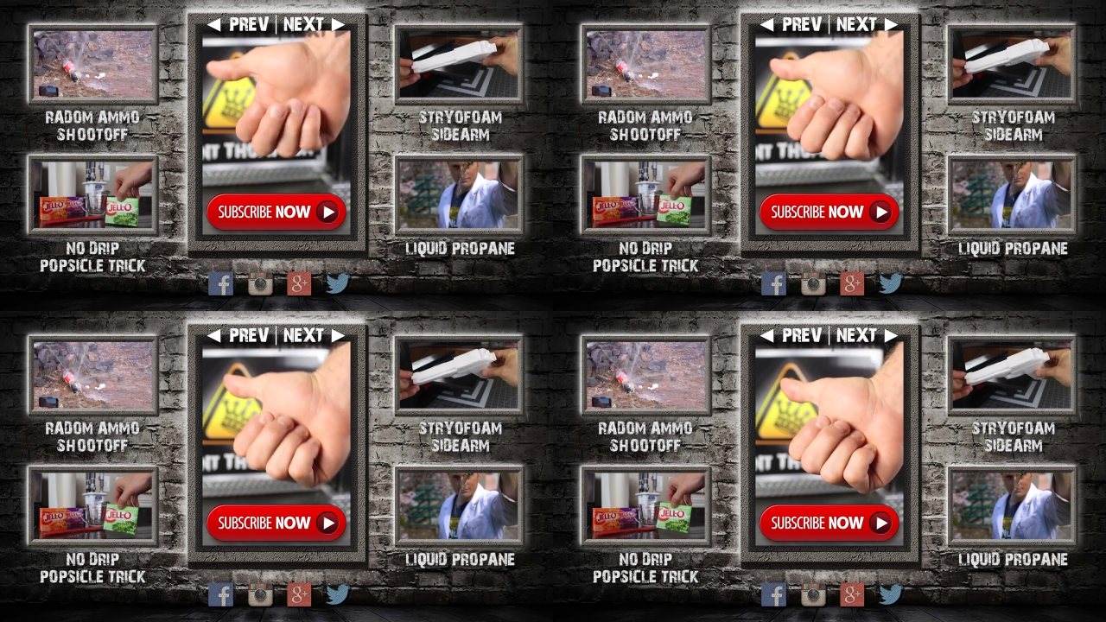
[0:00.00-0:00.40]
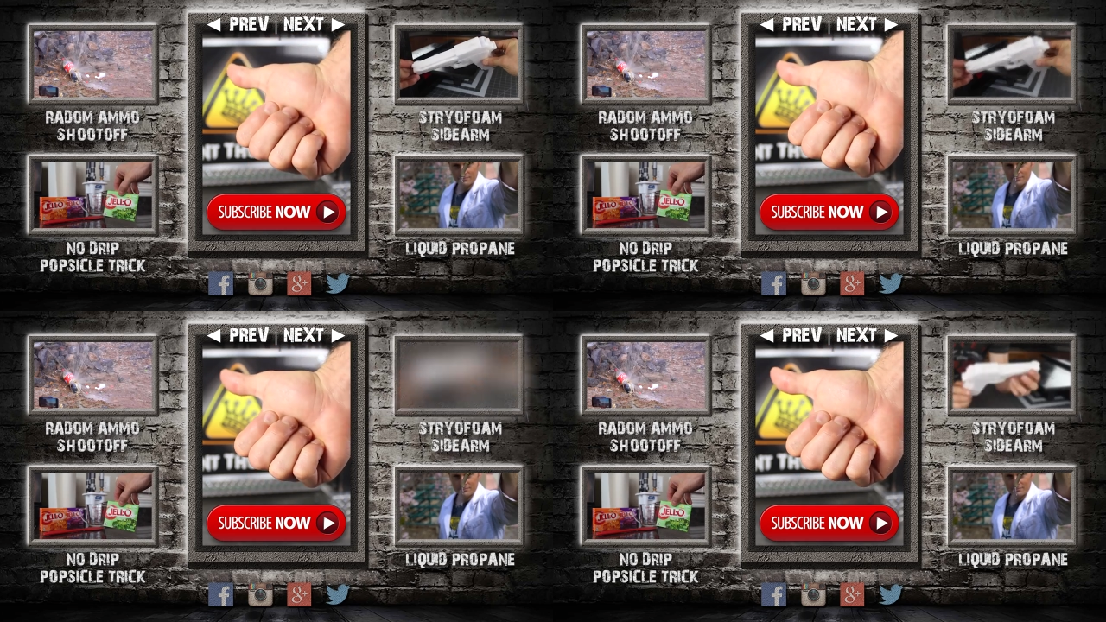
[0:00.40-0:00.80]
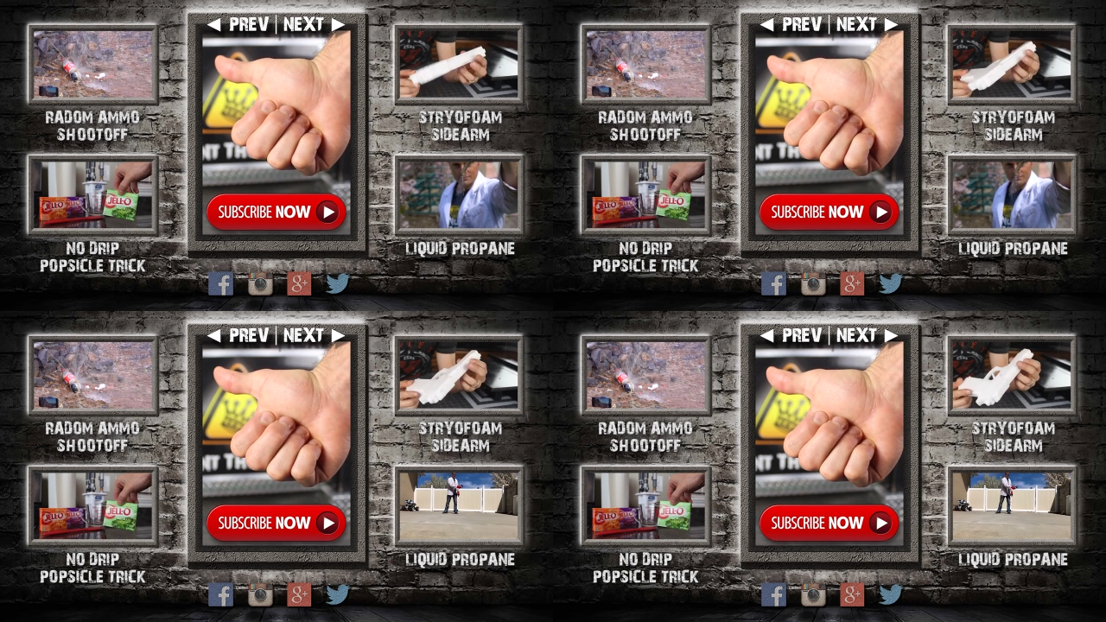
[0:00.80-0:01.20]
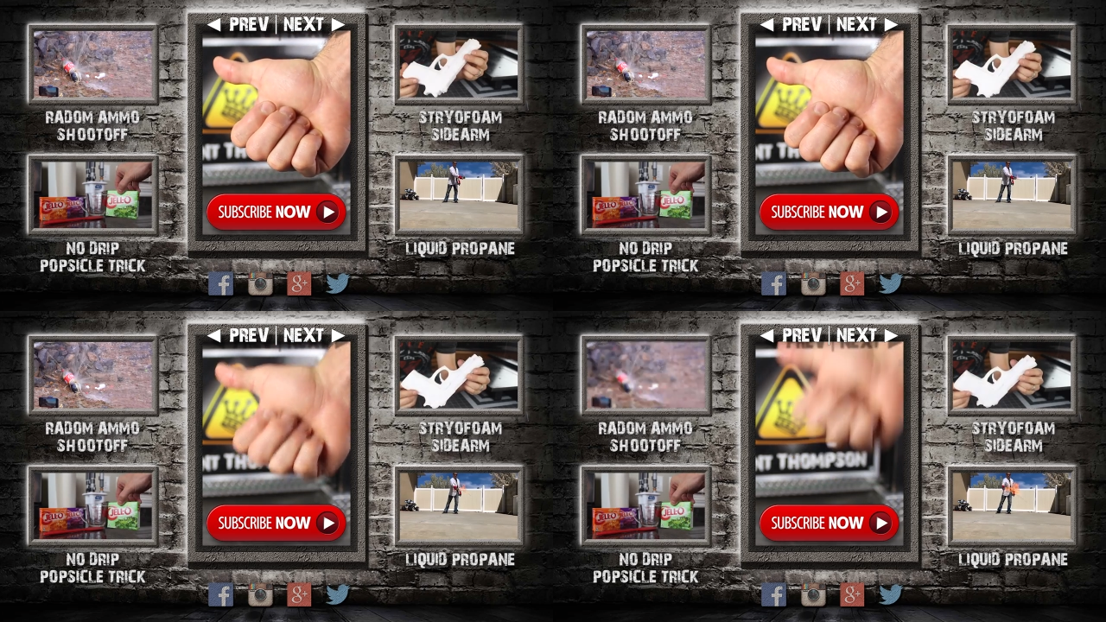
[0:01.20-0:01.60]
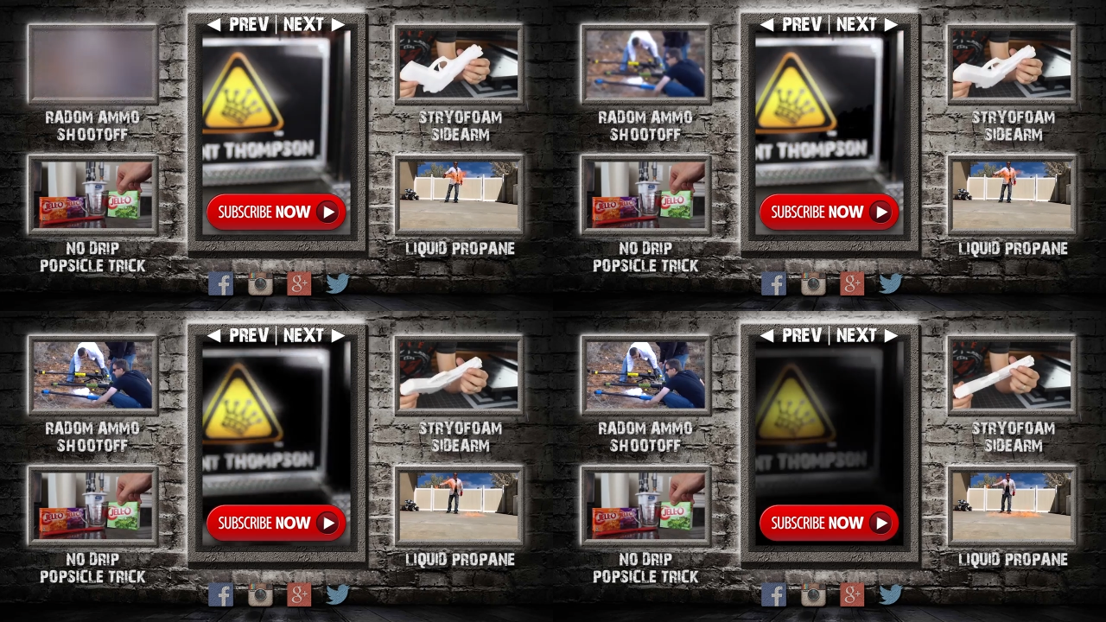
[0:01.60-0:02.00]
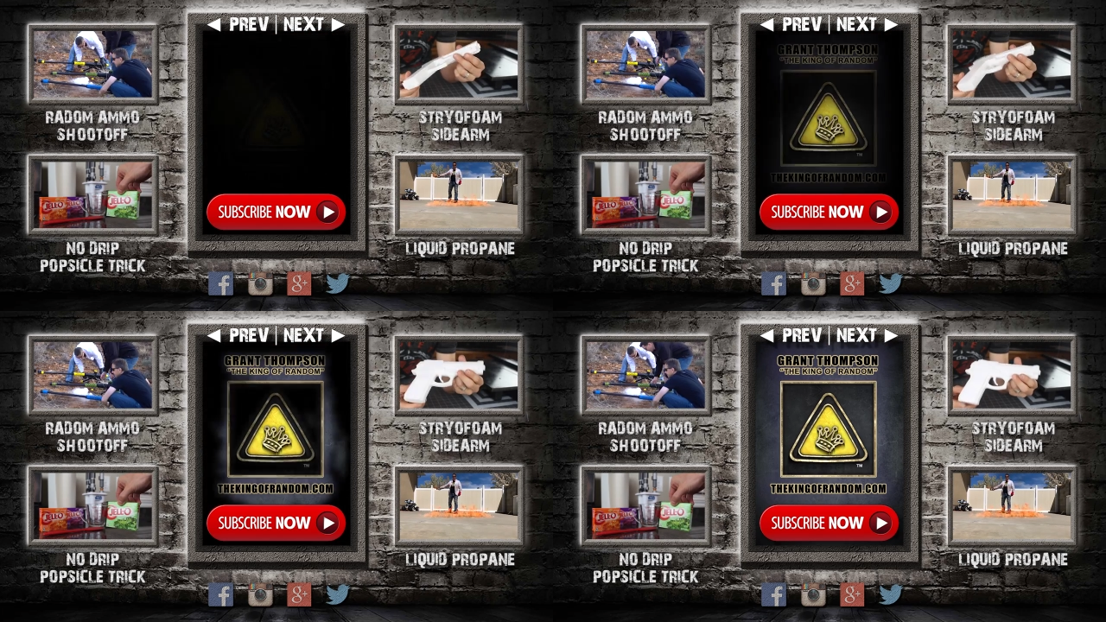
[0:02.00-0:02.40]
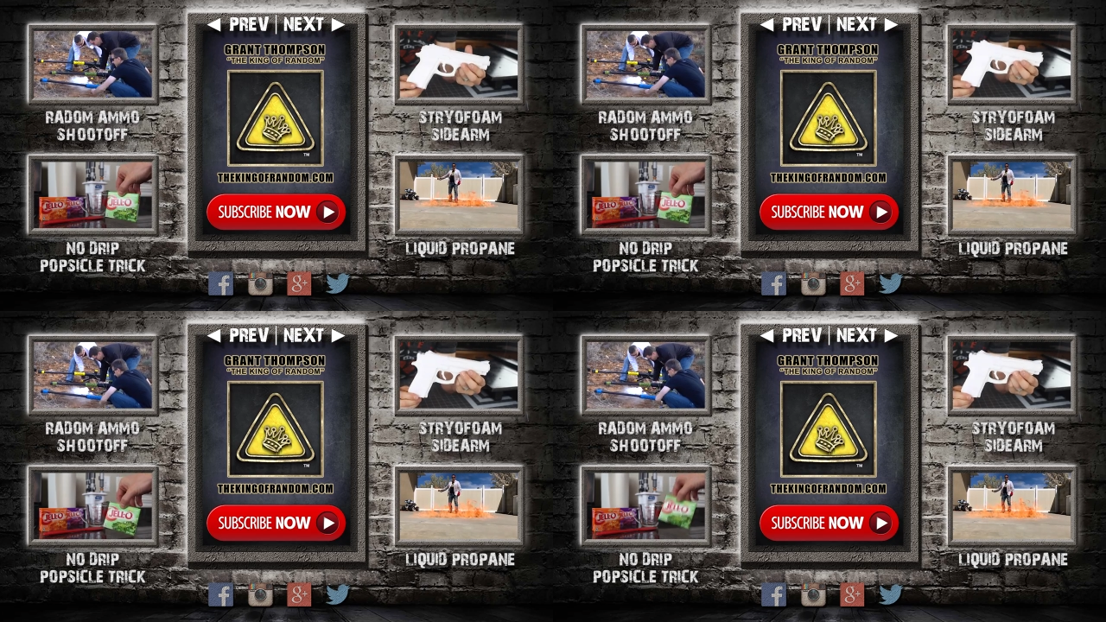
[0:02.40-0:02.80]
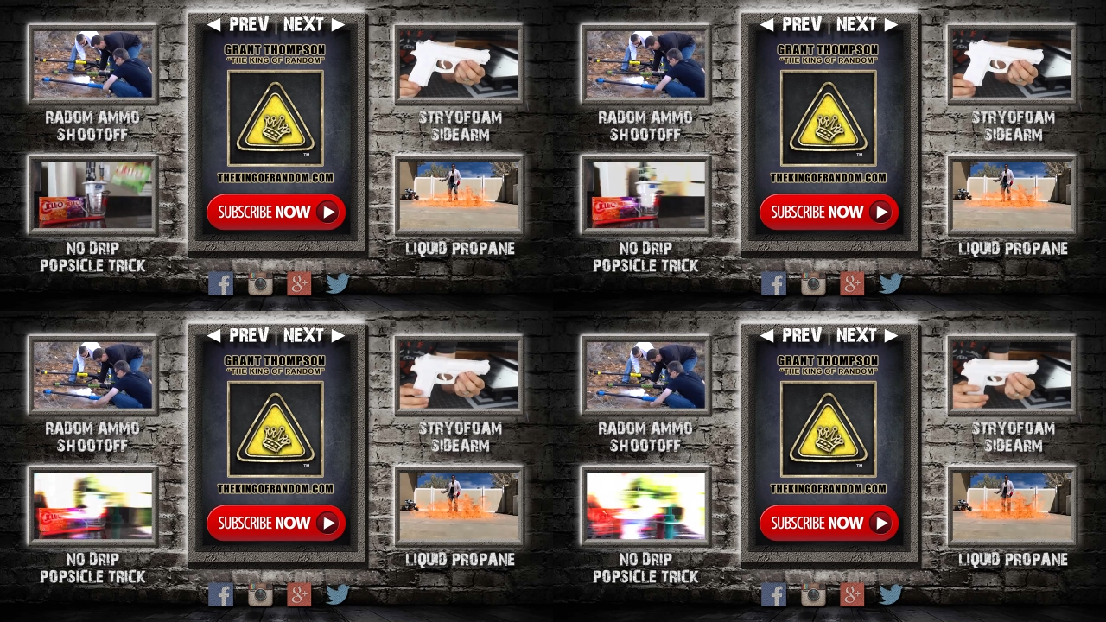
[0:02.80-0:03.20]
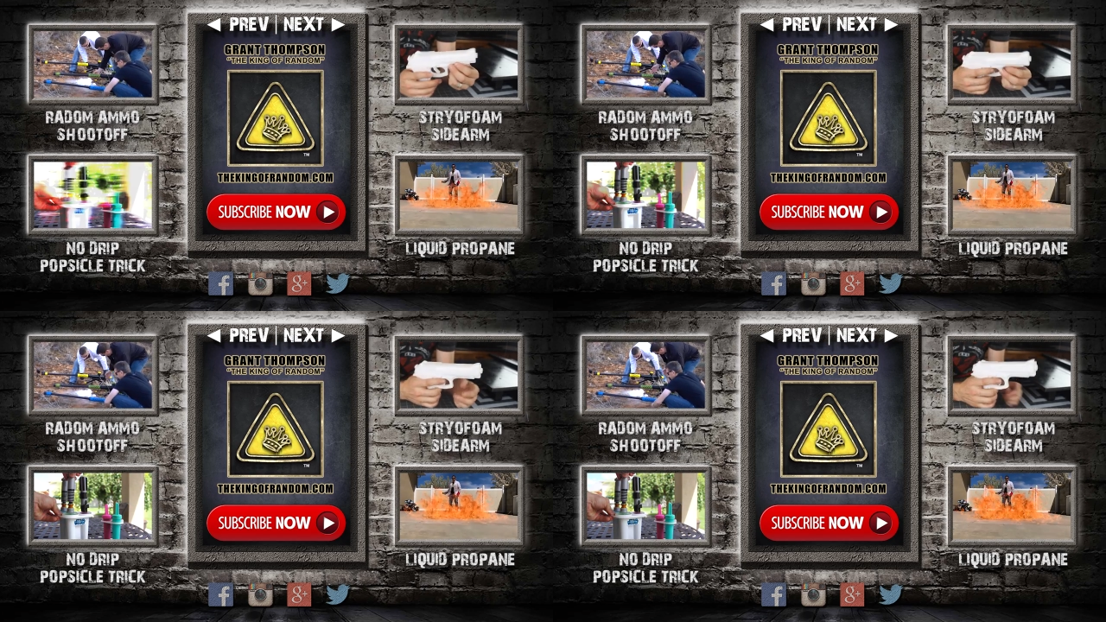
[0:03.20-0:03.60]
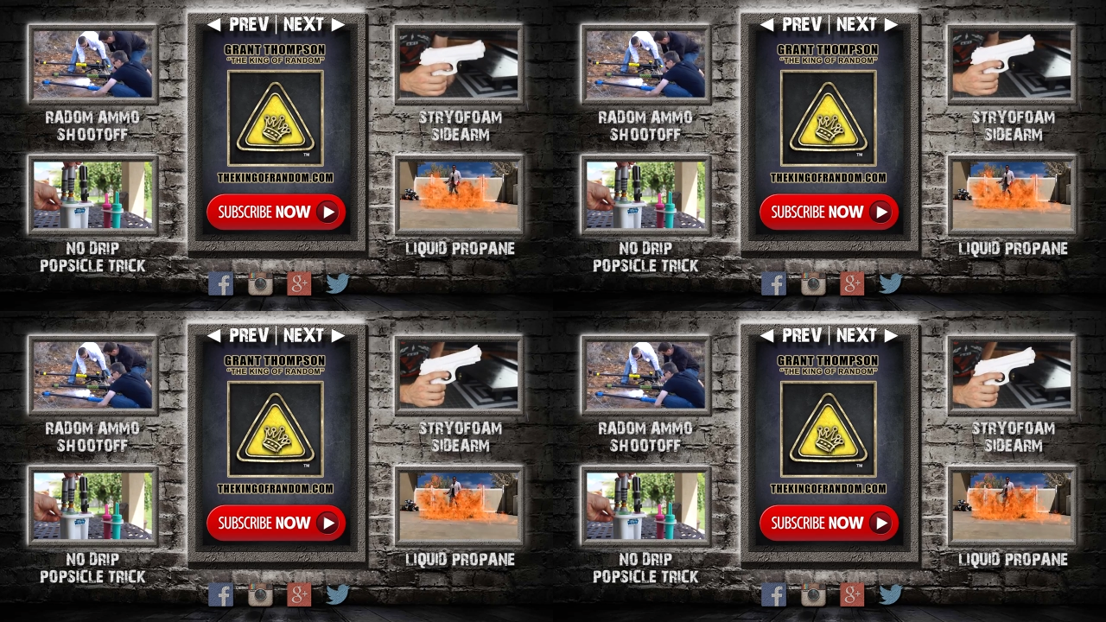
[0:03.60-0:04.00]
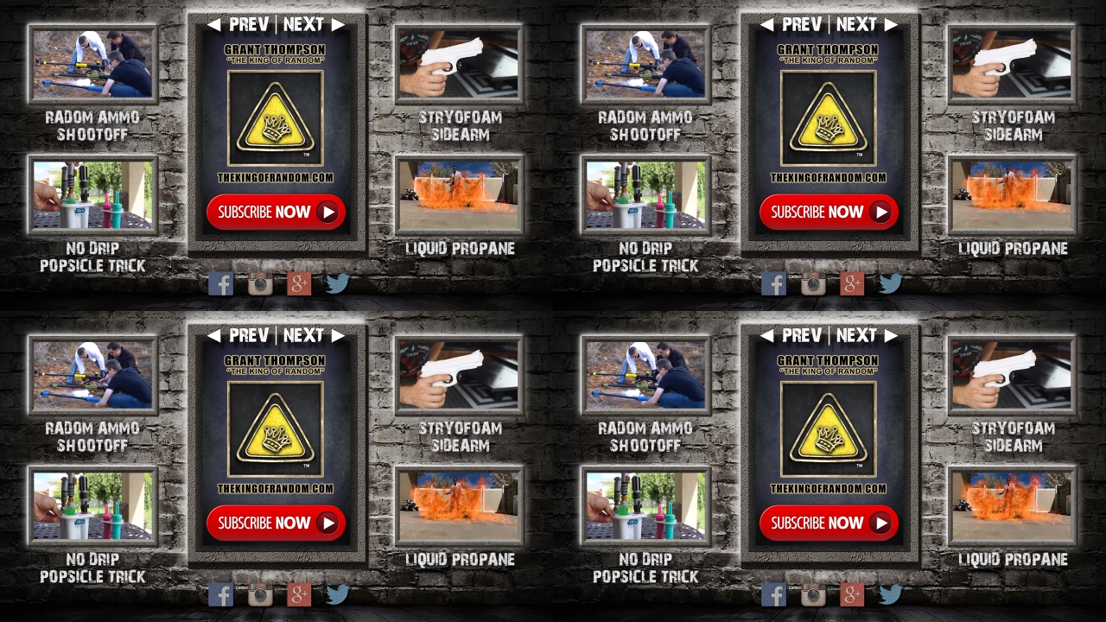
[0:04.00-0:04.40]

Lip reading: Nobody's mouth can be seen.